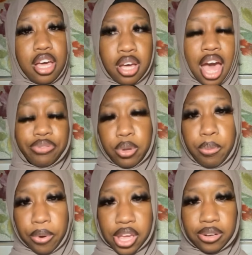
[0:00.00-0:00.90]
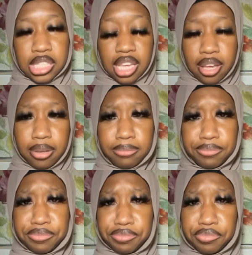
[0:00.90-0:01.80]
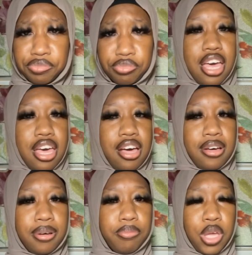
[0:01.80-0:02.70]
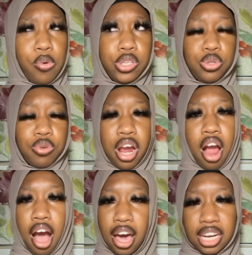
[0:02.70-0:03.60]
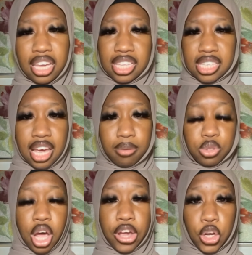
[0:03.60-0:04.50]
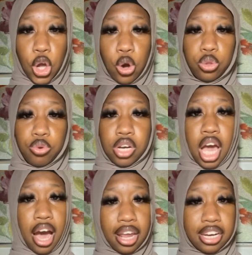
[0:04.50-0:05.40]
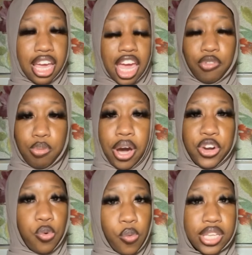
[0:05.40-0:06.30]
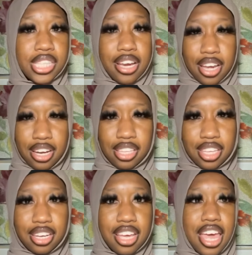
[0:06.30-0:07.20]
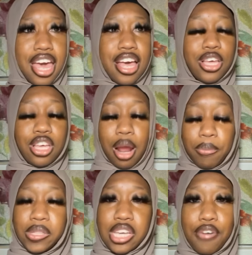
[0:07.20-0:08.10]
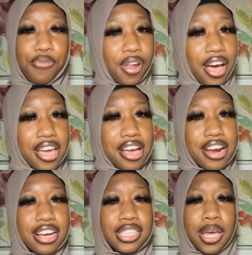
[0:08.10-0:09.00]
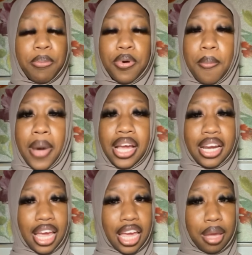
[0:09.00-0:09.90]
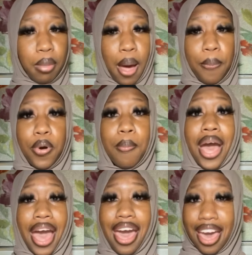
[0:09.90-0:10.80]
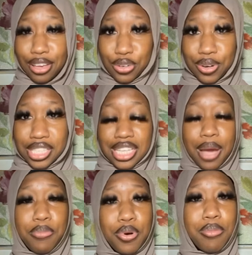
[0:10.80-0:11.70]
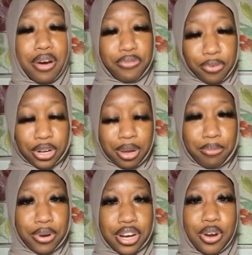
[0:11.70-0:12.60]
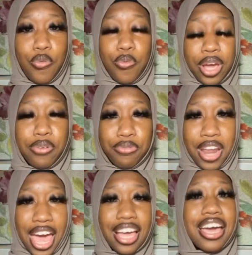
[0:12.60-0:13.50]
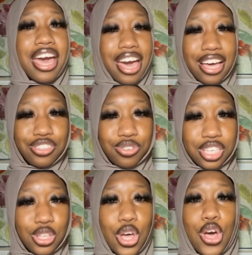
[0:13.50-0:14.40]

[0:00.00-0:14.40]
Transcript: after prayer time. It was during our holiday time, so I know during the holiday everybody wants the henna done. I print out flyers, I put my name, I put my address, and I put my phone number. Red flag address.